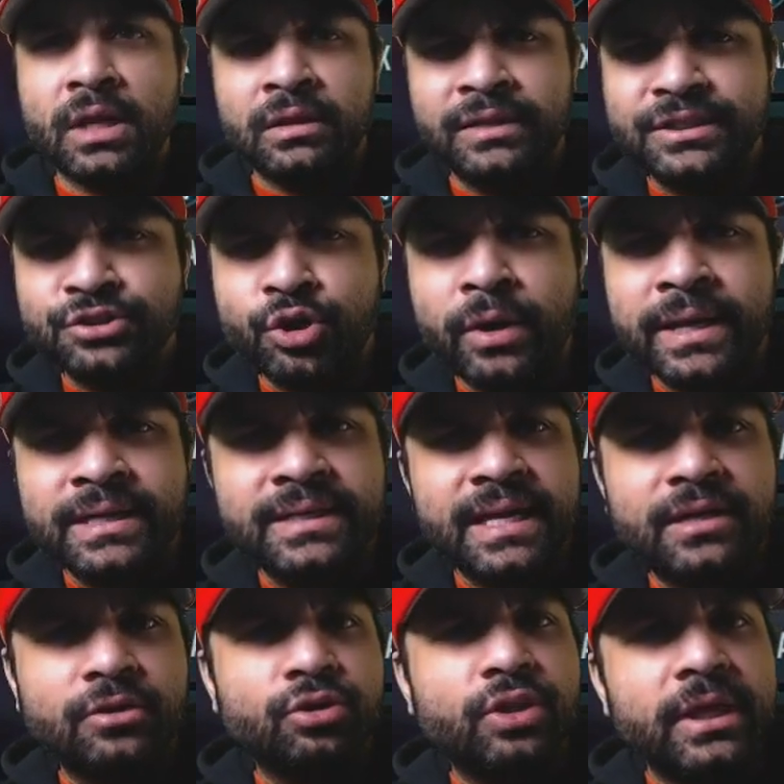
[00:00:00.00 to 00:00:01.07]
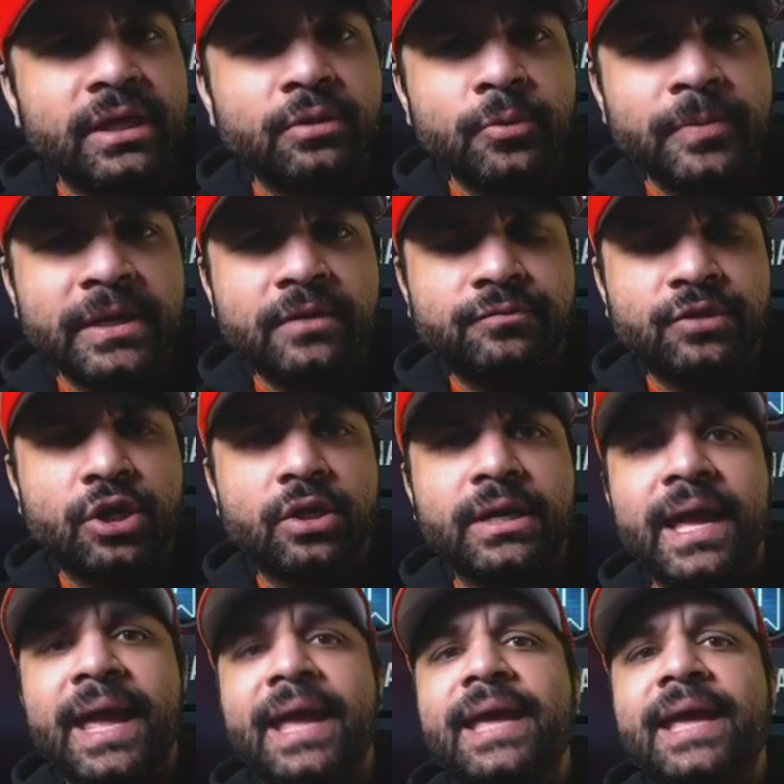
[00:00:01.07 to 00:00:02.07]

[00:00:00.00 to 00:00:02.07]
let's go ahead and take a little bit of look